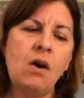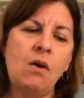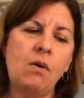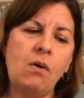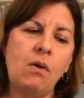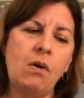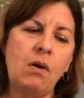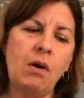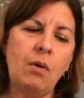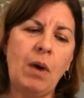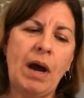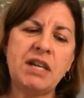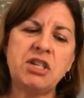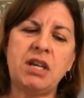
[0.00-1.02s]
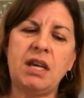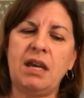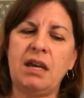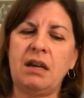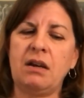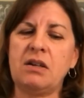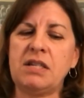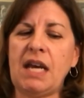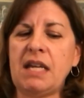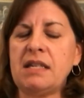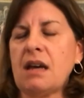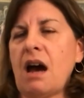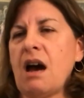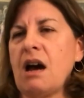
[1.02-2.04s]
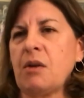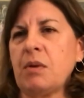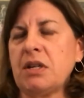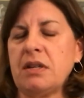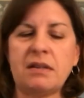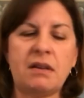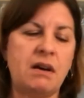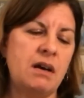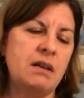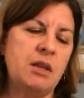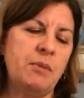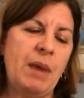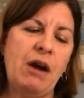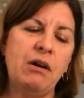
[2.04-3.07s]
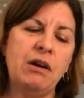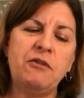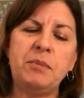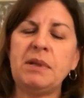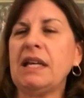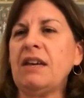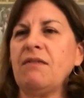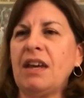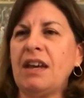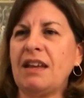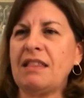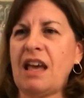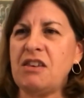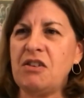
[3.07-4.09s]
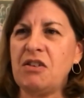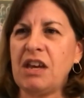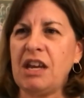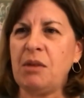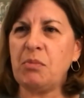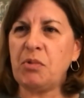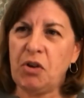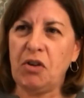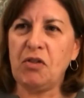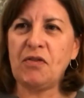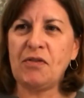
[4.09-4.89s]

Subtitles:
or watching her TED Talk, which is called The Power of Believing That You Can Improve.